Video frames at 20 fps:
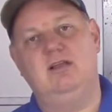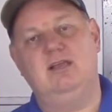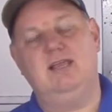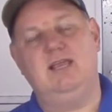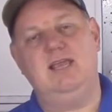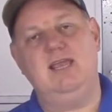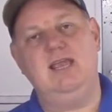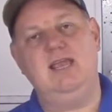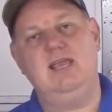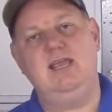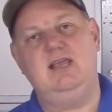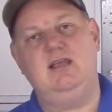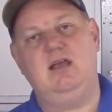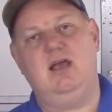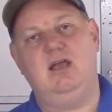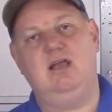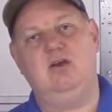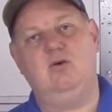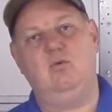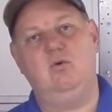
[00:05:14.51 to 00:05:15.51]
king
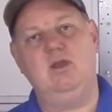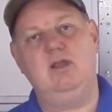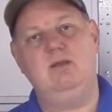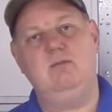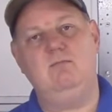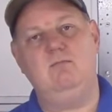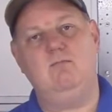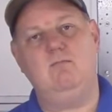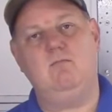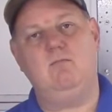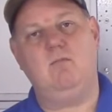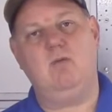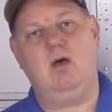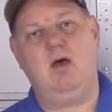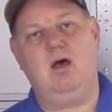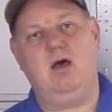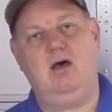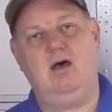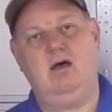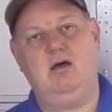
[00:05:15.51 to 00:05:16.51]
and queen
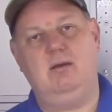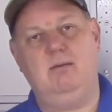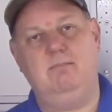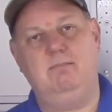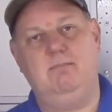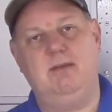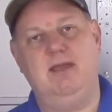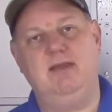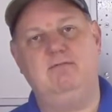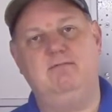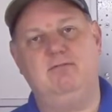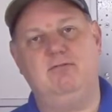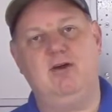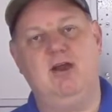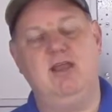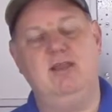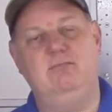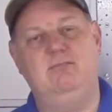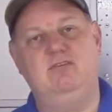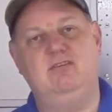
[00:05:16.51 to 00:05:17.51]
bed
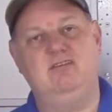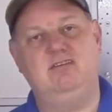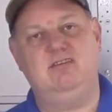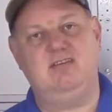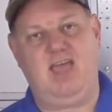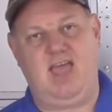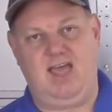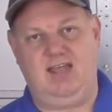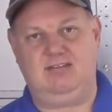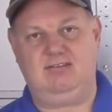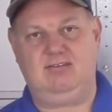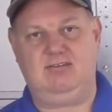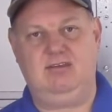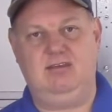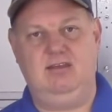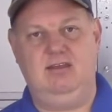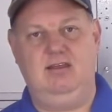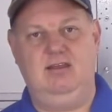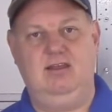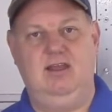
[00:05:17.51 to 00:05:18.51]
frame sets.
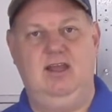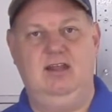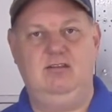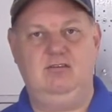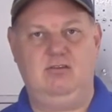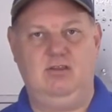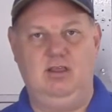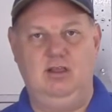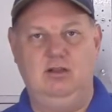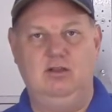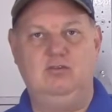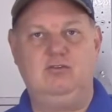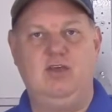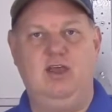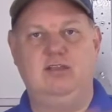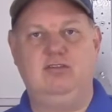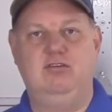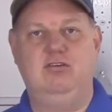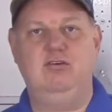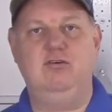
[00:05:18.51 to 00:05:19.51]
It looks
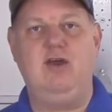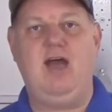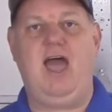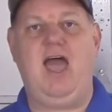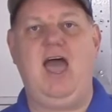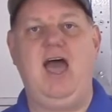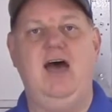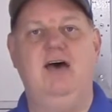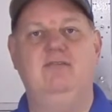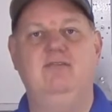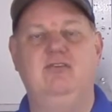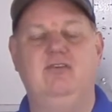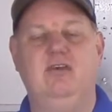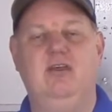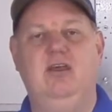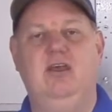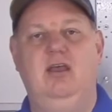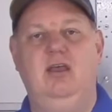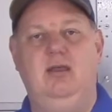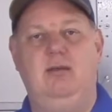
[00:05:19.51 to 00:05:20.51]
like 2 halves,
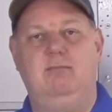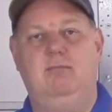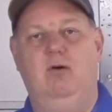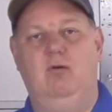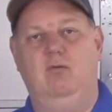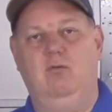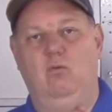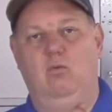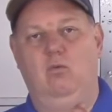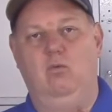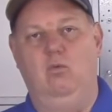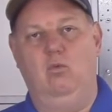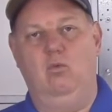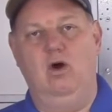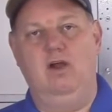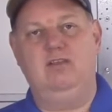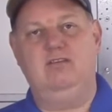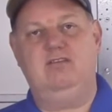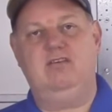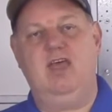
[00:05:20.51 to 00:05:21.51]
but
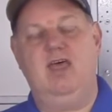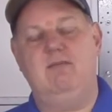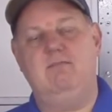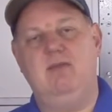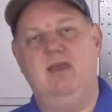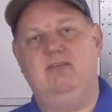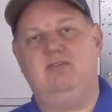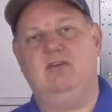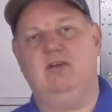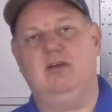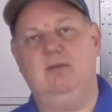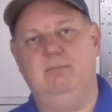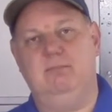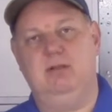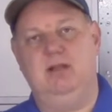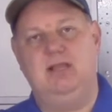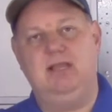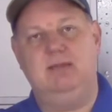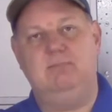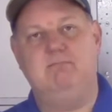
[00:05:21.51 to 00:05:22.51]
one set makes a
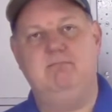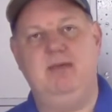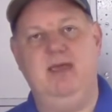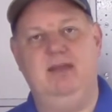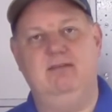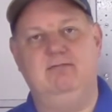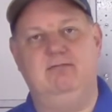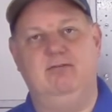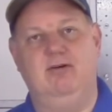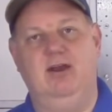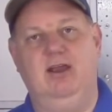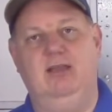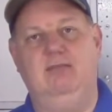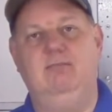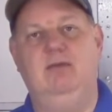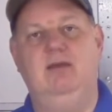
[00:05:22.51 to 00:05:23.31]
complete bed frame.